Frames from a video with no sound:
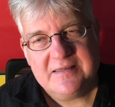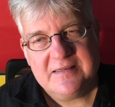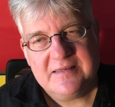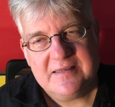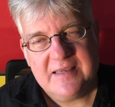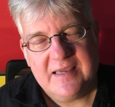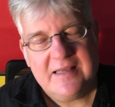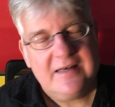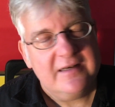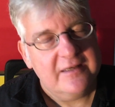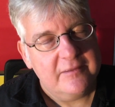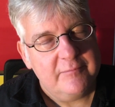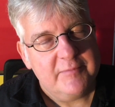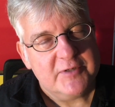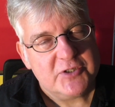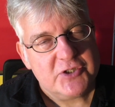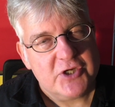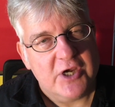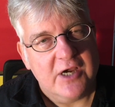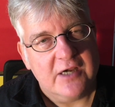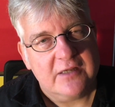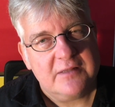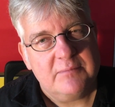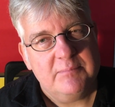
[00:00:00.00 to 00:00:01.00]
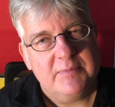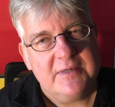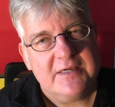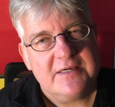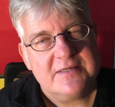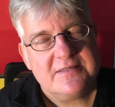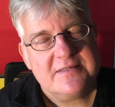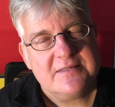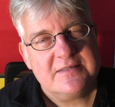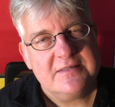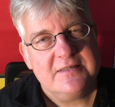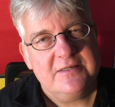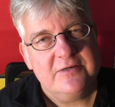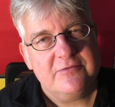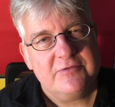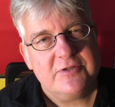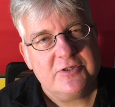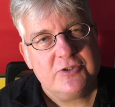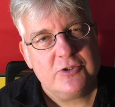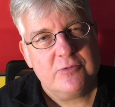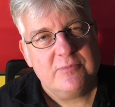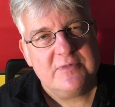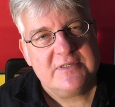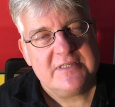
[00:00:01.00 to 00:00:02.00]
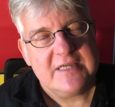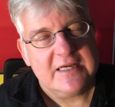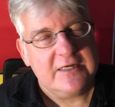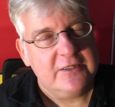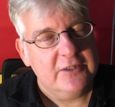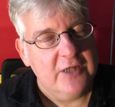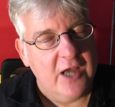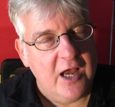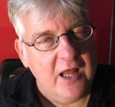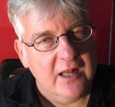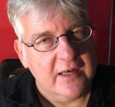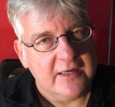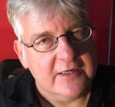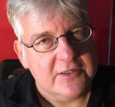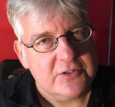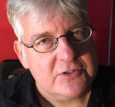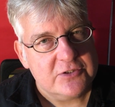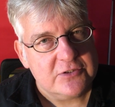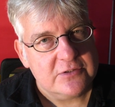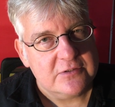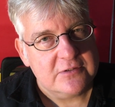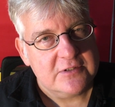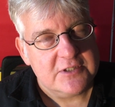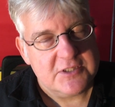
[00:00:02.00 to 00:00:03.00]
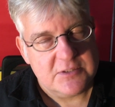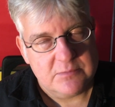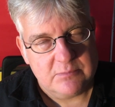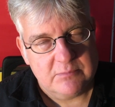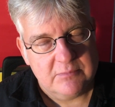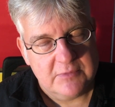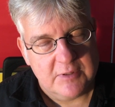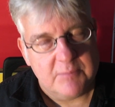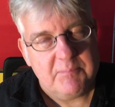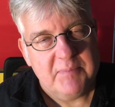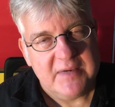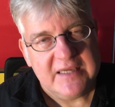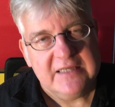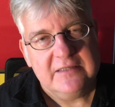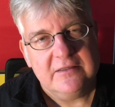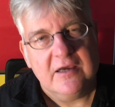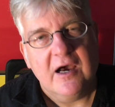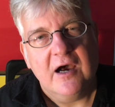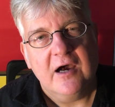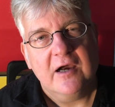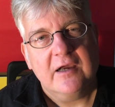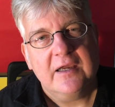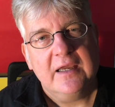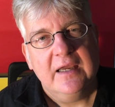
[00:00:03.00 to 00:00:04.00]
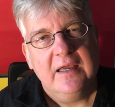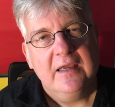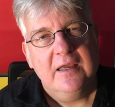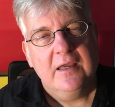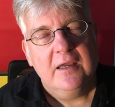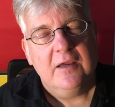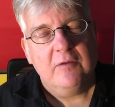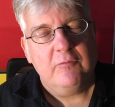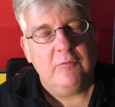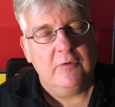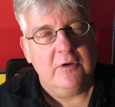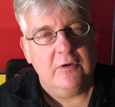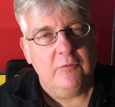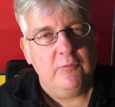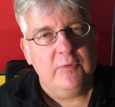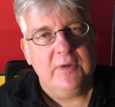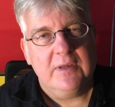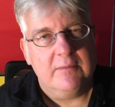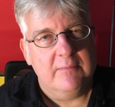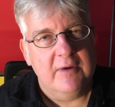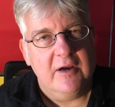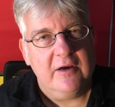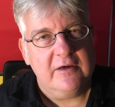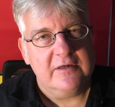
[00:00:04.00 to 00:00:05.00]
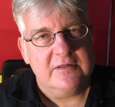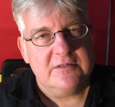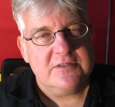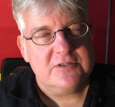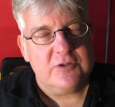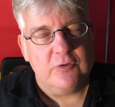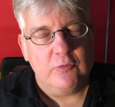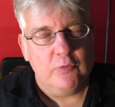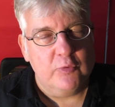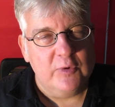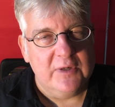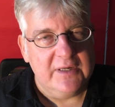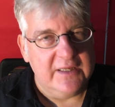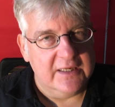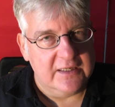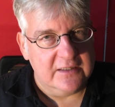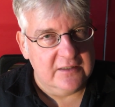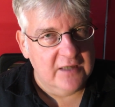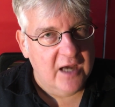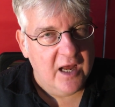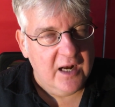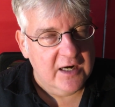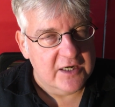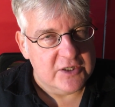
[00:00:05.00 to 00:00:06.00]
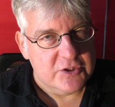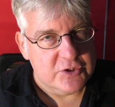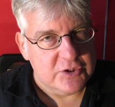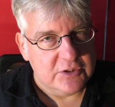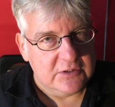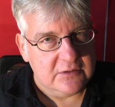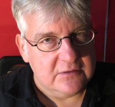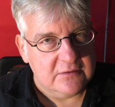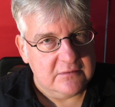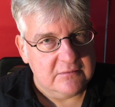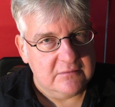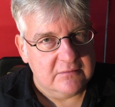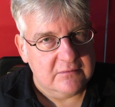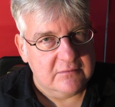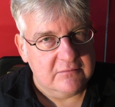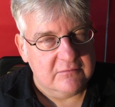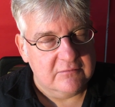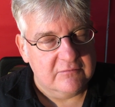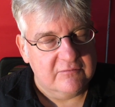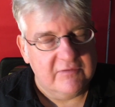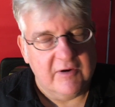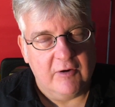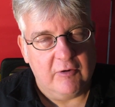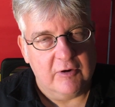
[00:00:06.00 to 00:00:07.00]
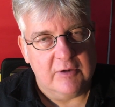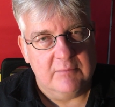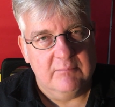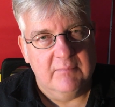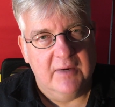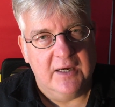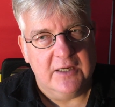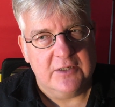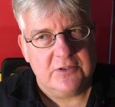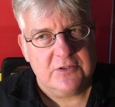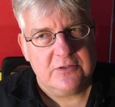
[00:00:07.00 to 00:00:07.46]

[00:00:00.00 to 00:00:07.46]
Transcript: and a little bit shocked because, the Germans acknowledge the pig dog. We Americans don't really acknowledge it very much,